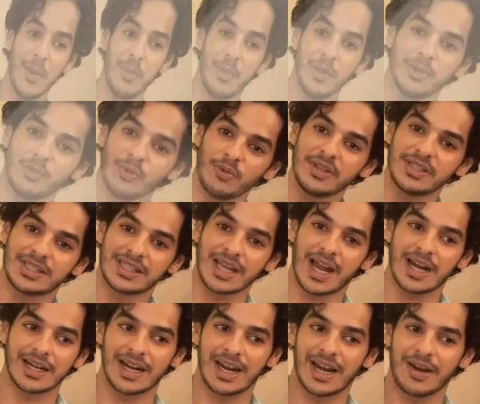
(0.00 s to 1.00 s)
Right from
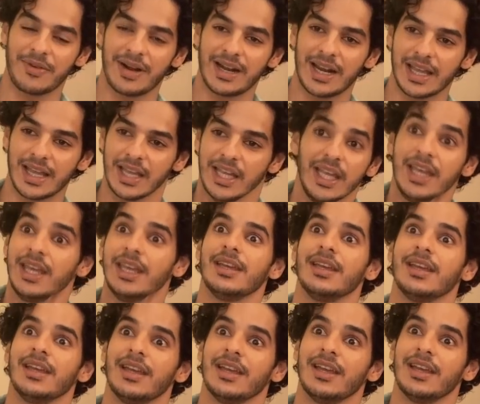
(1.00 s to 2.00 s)
his first film,
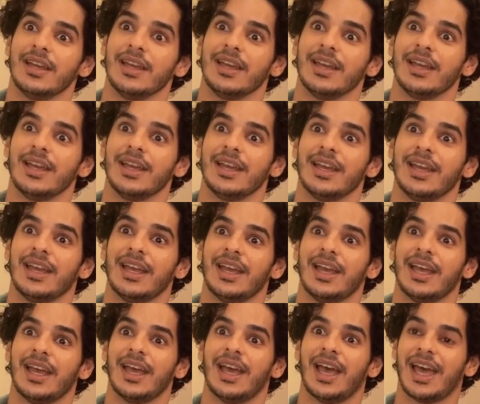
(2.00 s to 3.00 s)
our guest has
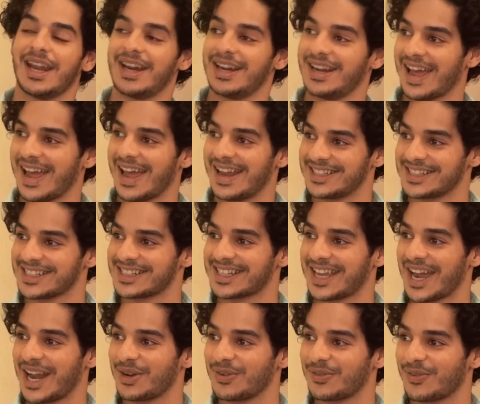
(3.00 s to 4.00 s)
proved his love
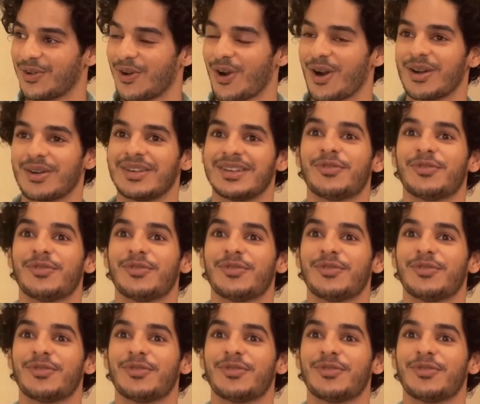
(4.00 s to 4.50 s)
and passion for